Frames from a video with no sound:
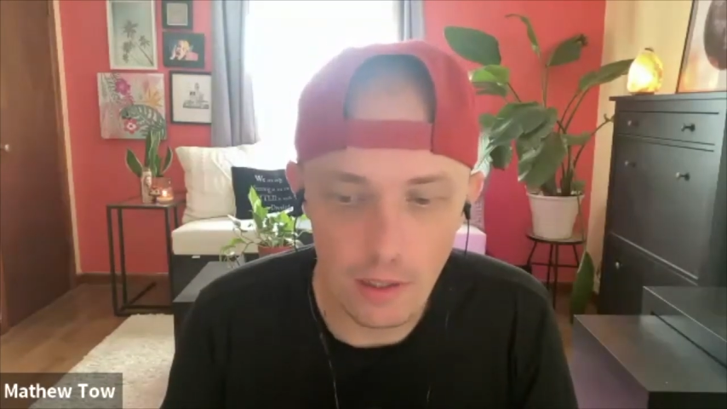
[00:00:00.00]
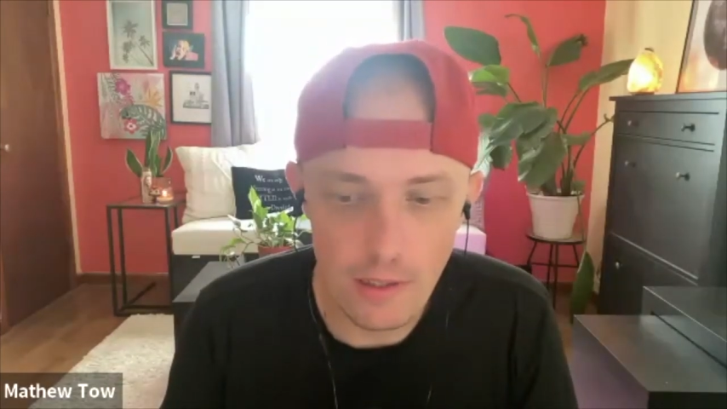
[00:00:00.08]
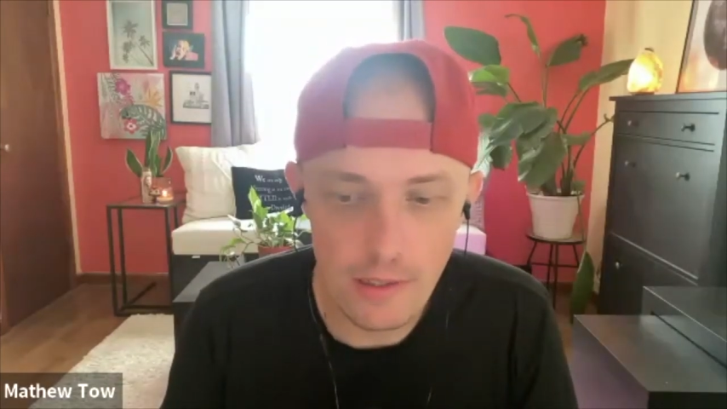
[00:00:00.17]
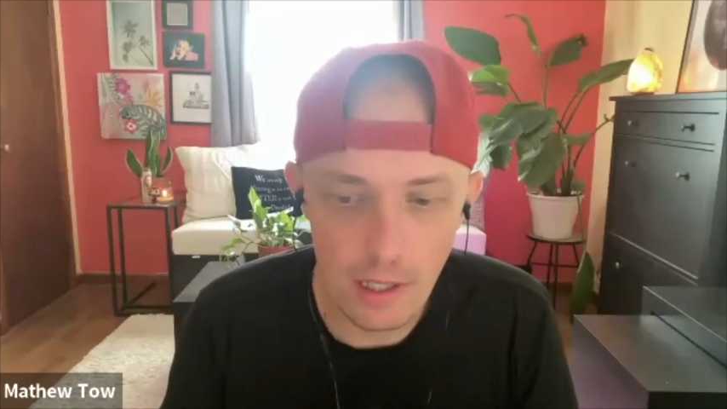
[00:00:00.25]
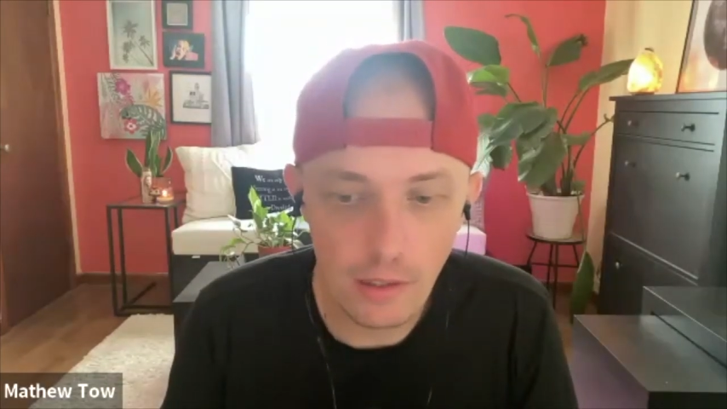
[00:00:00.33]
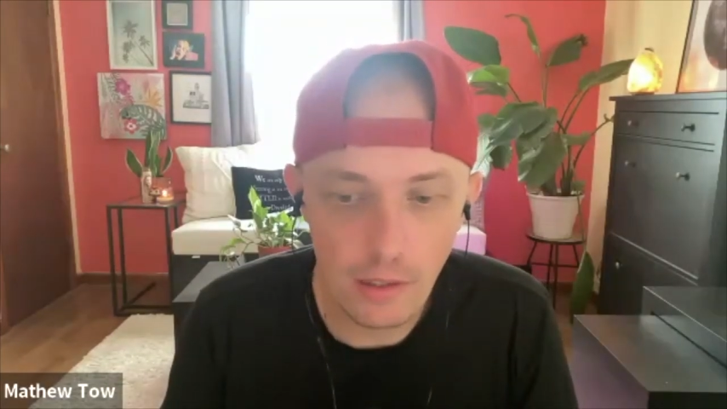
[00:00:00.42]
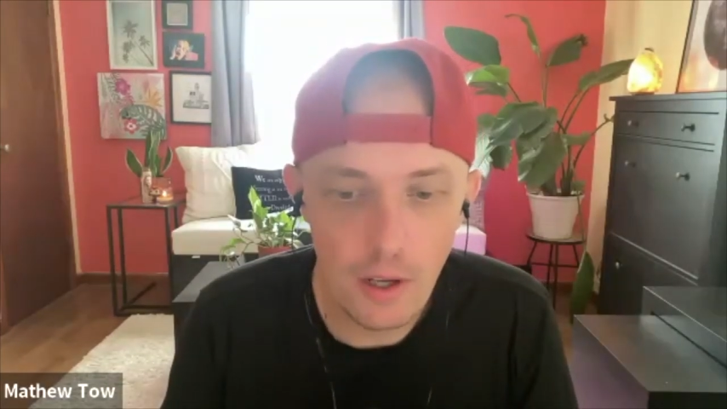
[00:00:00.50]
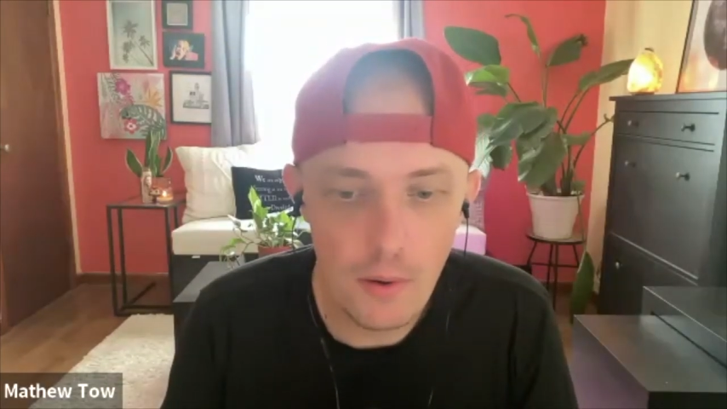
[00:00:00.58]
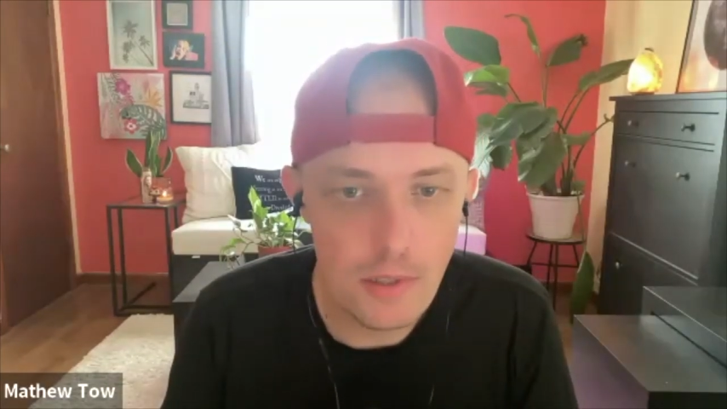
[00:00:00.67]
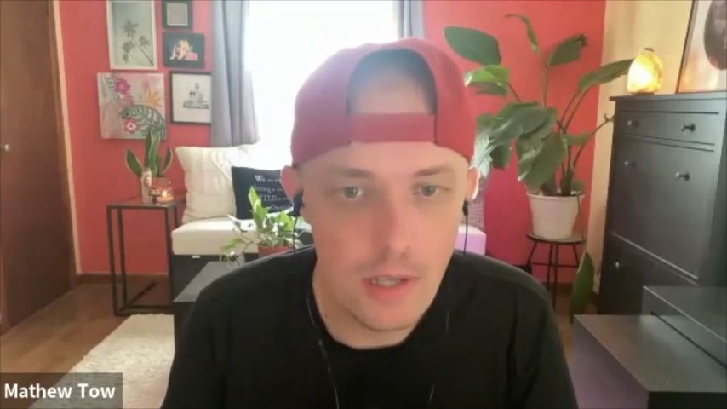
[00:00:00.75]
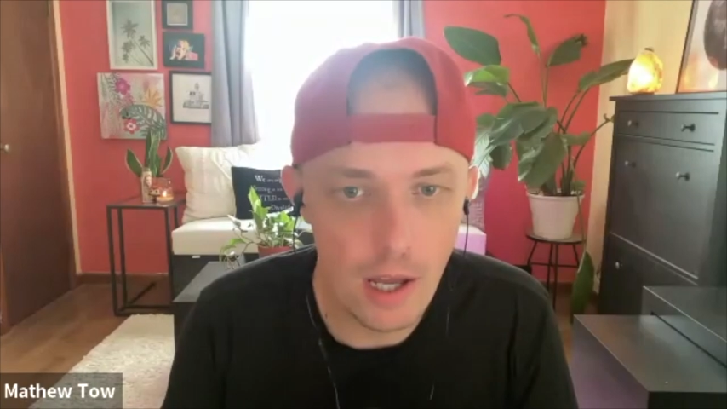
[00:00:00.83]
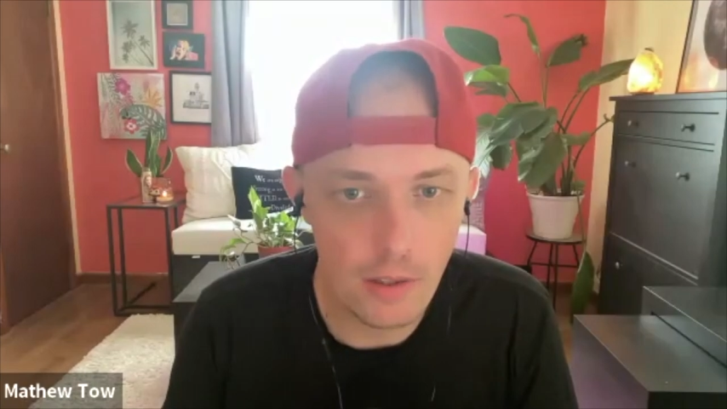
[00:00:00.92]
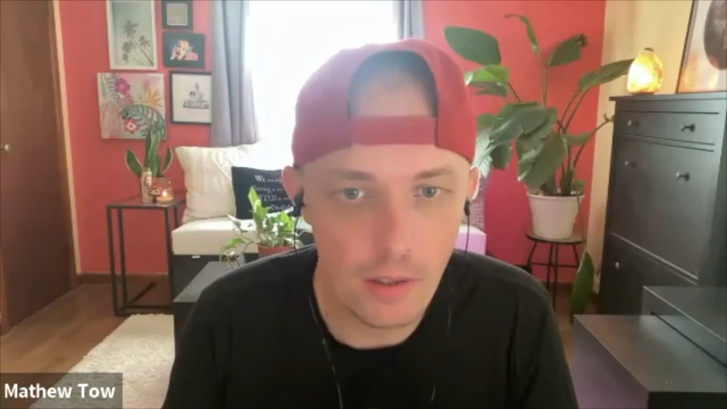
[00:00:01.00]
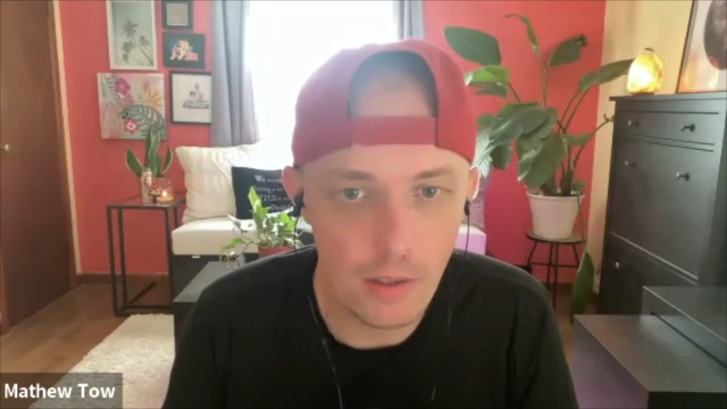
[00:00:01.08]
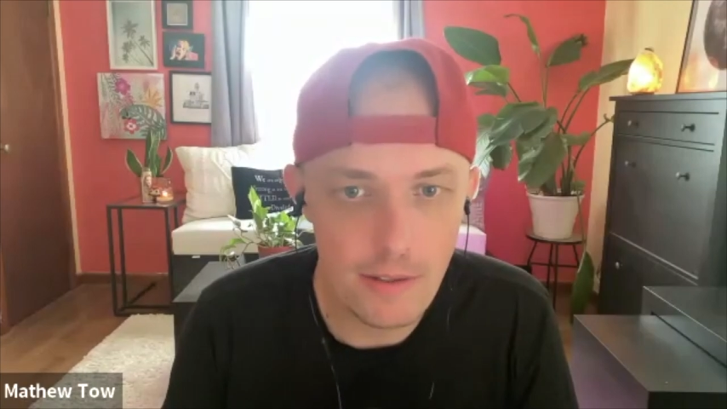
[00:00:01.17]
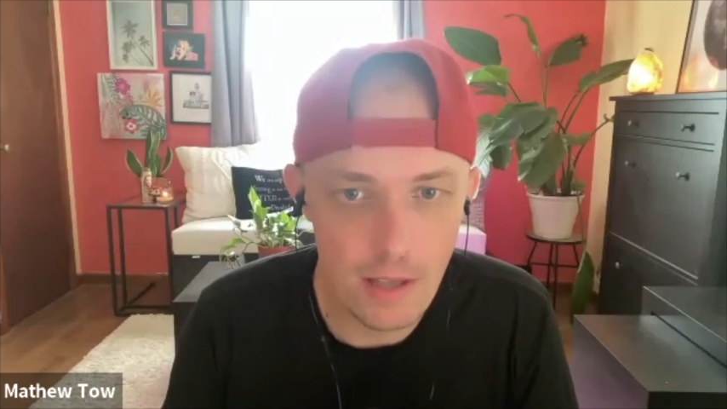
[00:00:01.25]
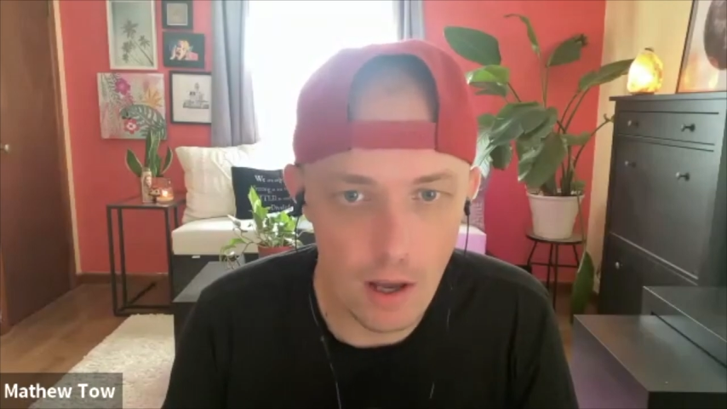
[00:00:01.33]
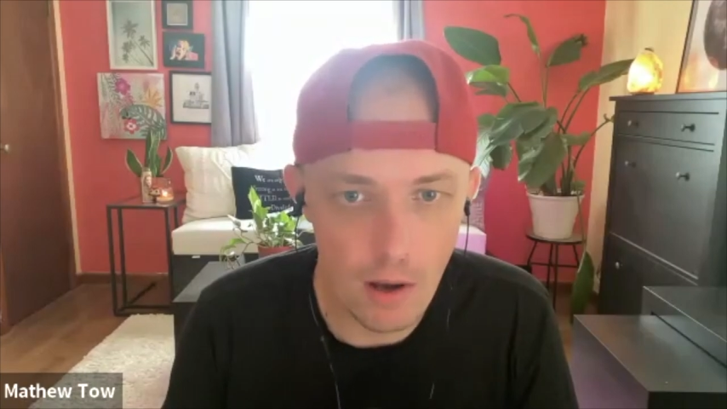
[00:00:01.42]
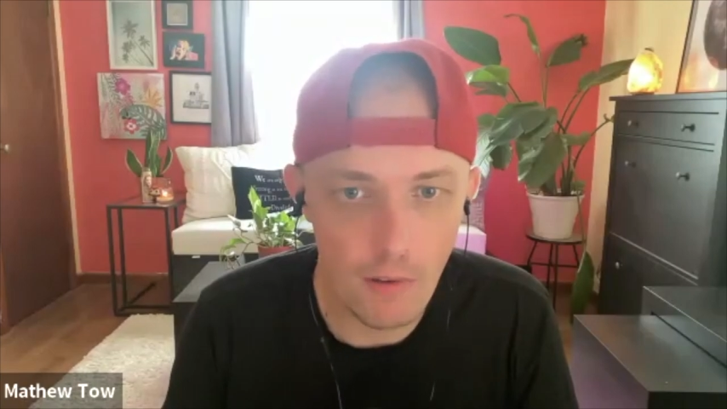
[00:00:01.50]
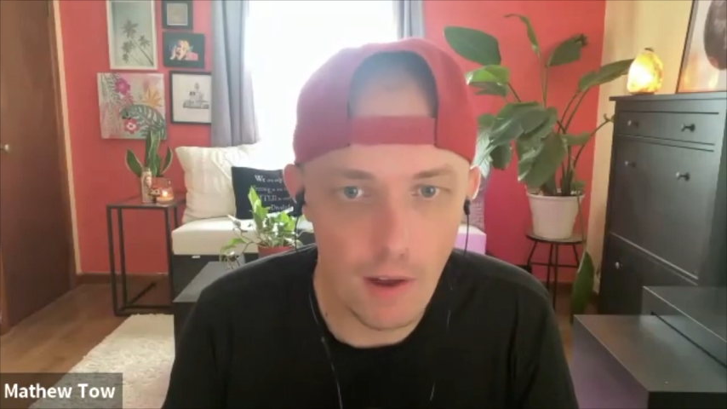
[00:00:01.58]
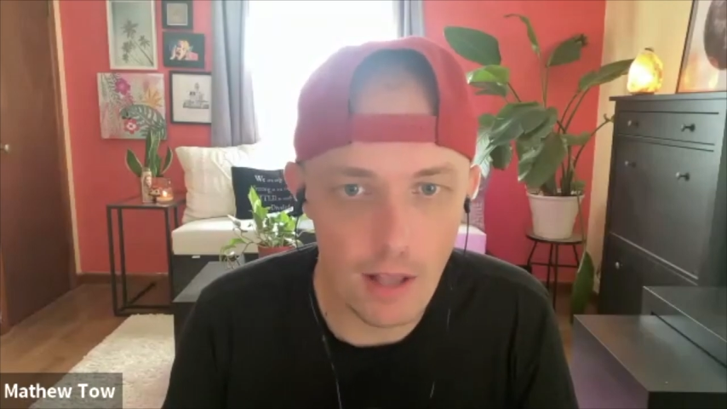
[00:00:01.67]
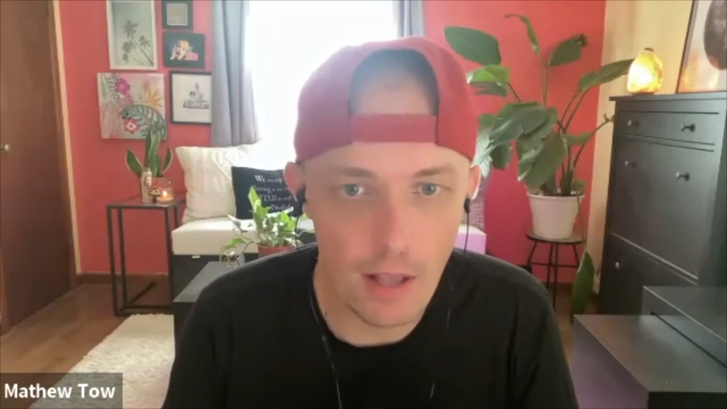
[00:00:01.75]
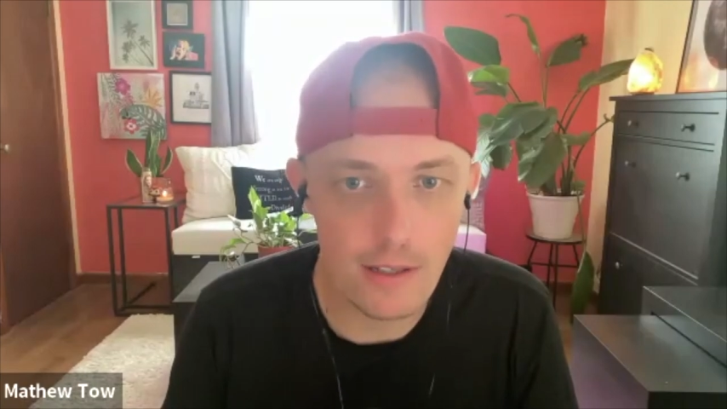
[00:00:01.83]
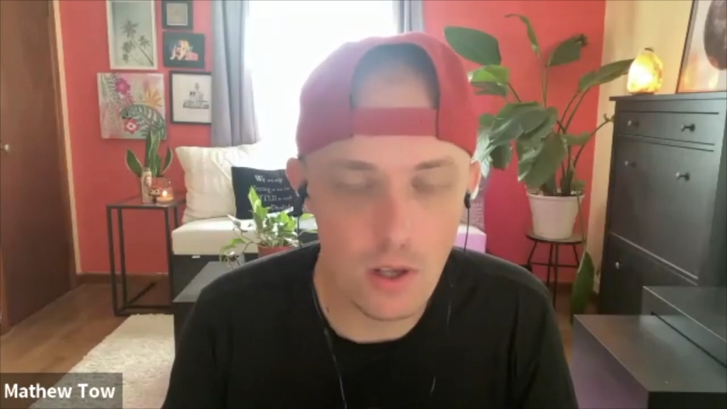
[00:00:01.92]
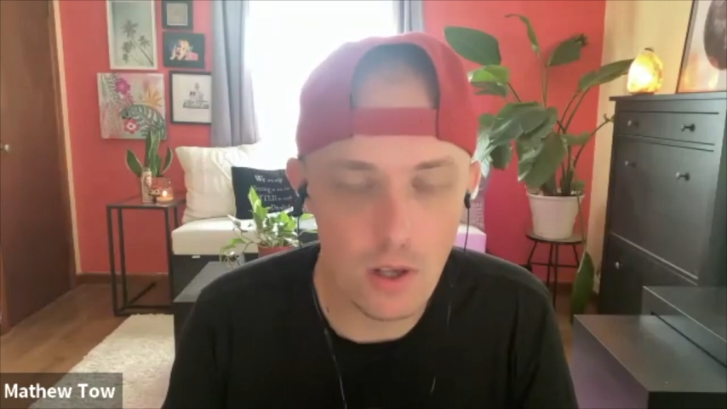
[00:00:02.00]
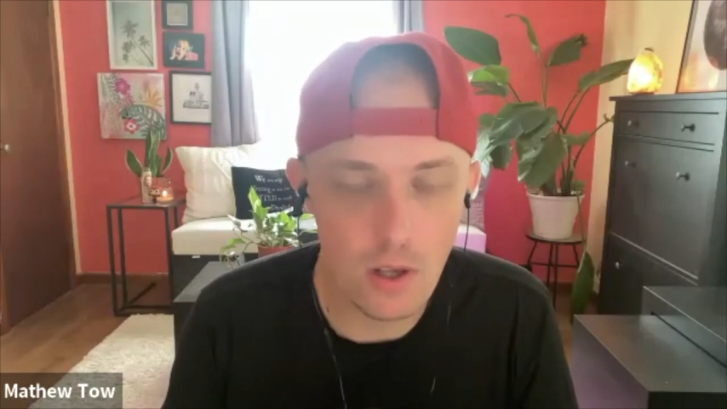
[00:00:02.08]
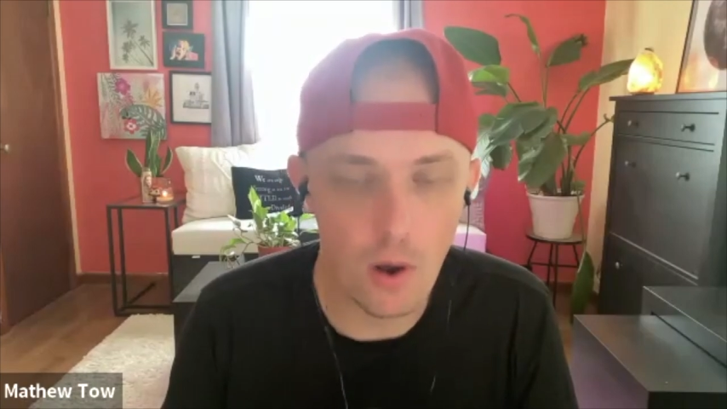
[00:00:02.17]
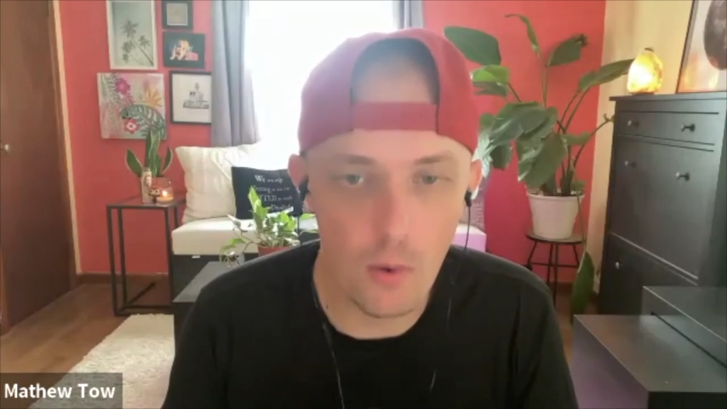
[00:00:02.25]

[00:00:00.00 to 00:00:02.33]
the Stanley Hotel itself has its